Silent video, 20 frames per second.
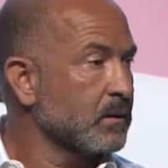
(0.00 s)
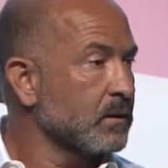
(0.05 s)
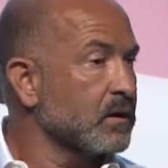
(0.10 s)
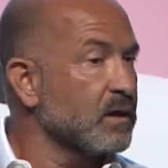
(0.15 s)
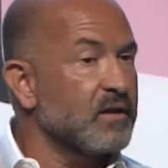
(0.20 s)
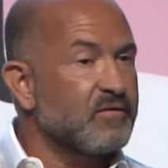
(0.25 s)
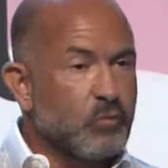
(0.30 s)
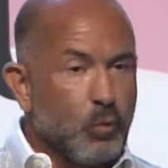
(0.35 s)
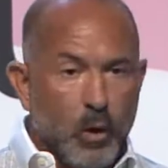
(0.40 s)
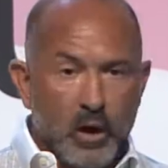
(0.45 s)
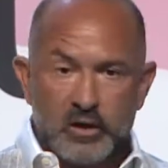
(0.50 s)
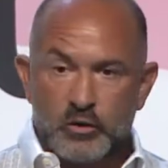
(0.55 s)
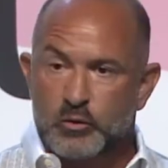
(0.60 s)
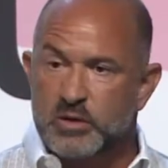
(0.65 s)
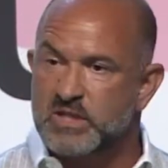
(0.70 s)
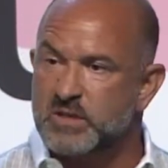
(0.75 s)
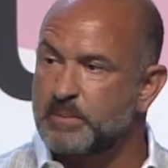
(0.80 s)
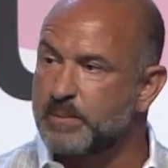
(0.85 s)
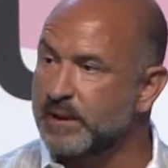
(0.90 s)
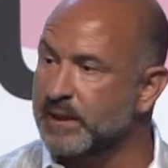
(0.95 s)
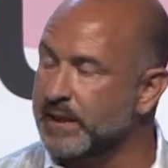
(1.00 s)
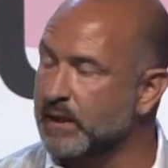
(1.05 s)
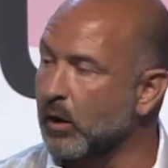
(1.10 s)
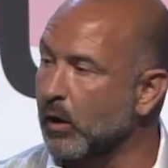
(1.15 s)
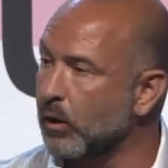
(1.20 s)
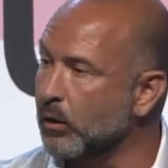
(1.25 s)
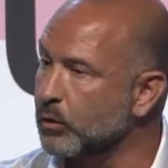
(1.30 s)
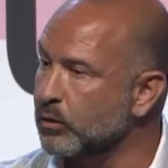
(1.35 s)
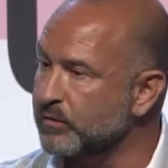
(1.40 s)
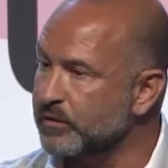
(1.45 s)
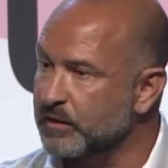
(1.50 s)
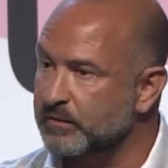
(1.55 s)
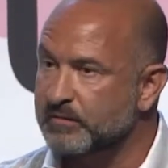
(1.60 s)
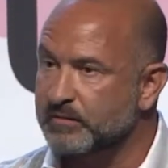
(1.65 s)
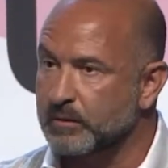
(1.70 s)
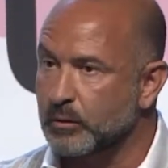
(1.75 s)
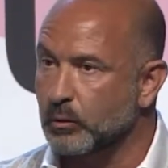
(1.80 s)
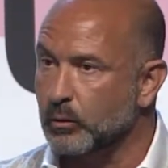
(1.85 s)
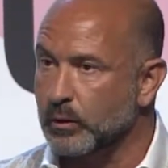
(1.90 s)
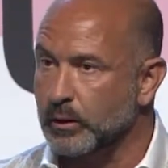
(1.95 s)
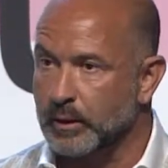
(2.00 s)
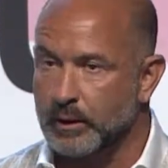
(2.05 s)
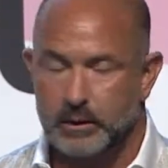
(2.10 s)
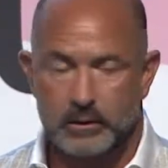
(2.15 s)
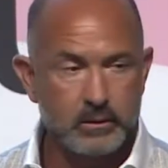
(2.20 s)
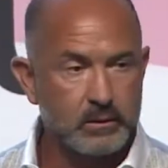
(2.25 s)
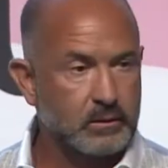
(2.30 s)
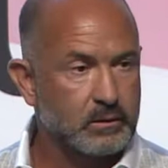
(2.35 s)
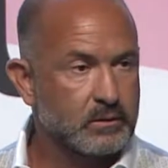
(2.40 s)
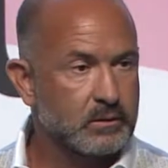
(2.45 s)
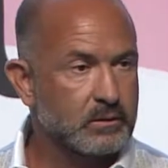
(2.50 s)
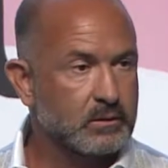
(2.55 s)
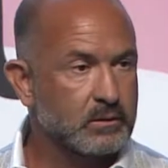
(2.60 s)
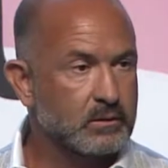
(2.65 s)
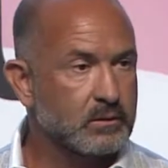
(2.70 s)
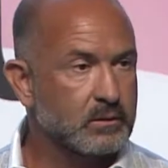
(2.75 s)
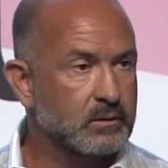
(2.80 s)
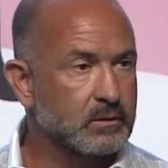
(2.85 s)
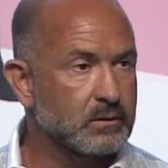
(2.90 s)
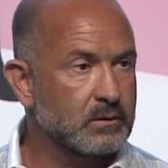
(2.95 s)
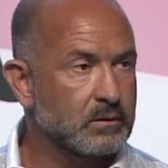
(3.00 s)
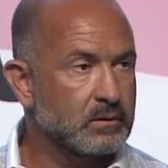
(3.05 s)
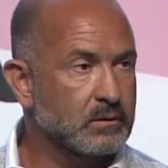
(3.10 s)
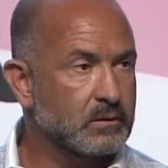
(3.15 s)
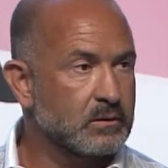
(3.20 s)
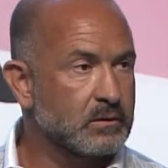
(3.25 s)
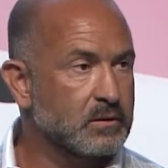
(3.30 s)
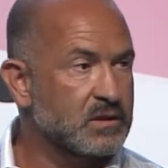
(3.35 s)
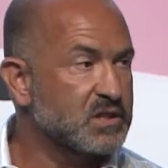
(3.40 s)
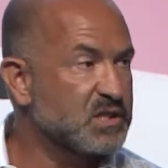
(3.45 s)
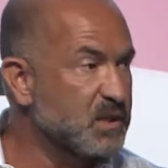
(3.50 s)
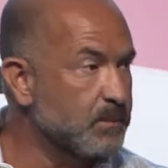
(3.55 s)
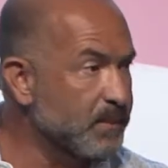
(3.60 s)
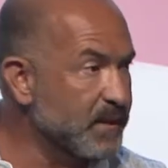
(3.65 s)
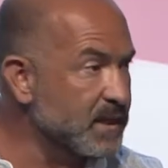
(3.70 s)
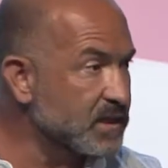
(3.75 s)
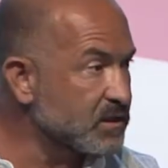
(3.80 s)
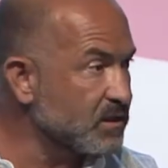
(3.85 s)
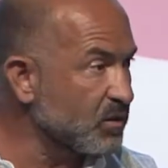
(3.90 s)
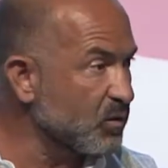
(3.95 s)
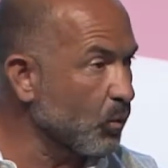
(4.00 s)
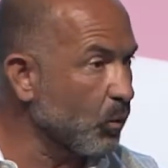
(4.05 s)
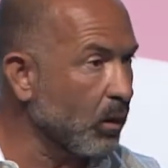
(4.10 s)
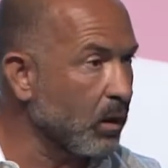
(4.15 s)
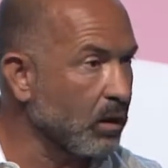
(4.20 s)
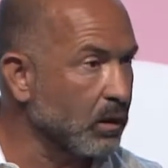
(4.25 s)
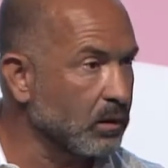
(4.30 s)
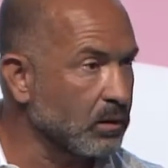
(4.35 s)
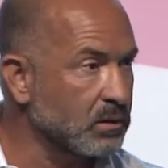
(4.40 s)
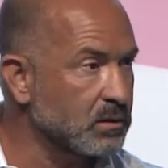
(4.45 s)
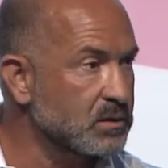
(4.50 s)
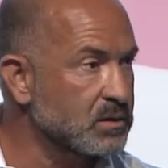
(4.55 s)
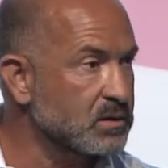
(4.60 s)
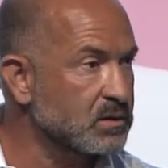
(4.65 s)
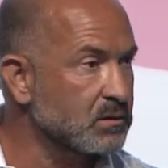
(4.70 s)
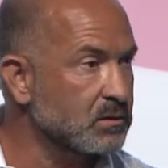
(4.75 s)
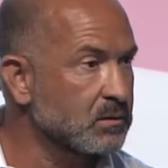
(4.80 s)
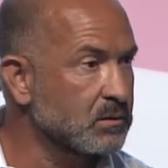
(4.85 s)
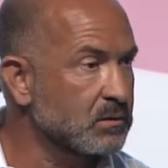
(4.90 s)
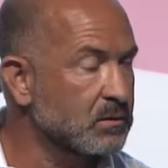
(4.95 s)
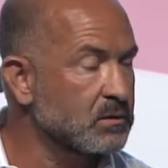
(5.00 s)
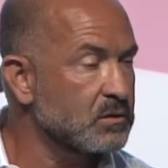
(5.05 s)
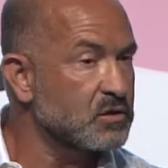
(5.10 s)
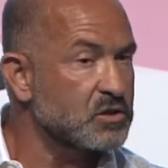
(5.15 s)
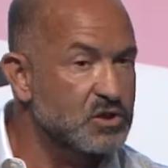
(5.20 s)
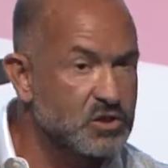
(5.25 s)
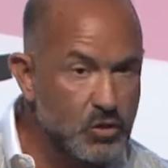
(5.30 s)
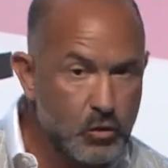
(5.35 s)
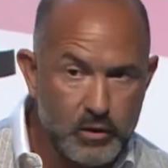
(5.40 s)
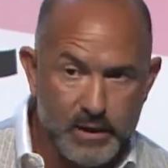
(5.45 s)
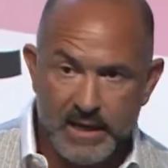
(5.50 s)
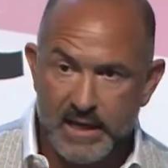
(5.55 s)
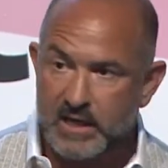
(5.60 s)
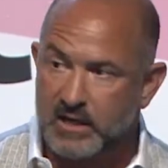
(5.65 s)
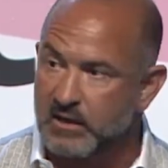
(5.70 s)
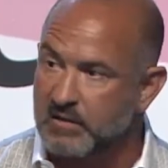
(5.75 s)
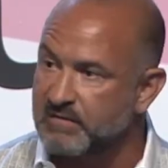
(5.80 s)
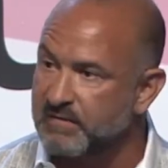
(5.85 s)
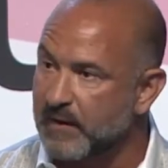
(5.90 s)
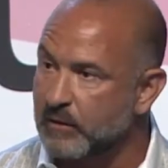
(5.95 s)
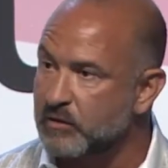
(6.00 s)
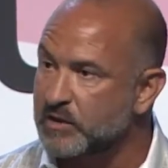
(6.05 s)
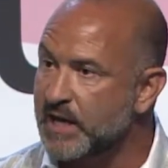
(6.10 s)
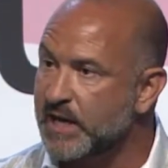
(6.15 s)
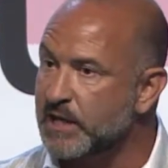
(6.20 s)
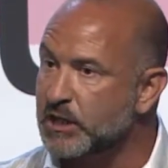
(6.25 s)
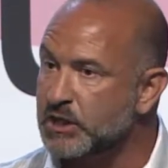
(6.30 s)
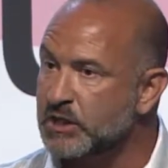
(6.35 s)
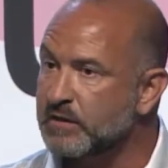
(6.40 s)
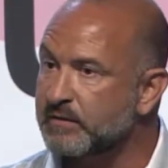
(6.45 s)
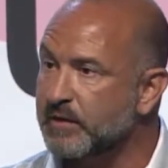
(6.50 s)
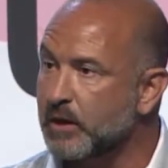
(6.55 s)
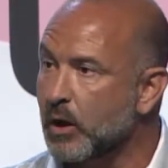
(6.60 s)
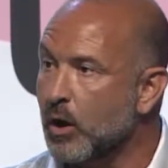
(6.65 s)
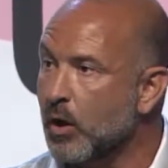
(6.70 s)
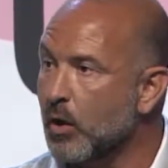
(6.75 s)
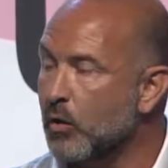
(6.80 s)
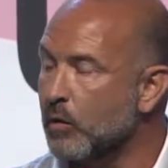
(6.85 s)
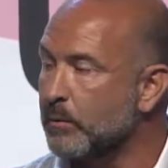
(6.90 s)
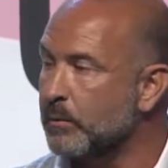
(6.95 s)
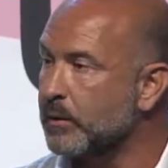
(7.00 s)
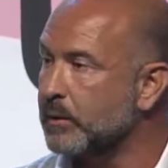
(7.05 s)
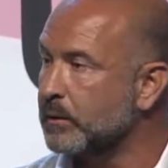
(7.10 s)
If water was spilling all over the floor, seeping into the walls, soaking into the foundation of the home,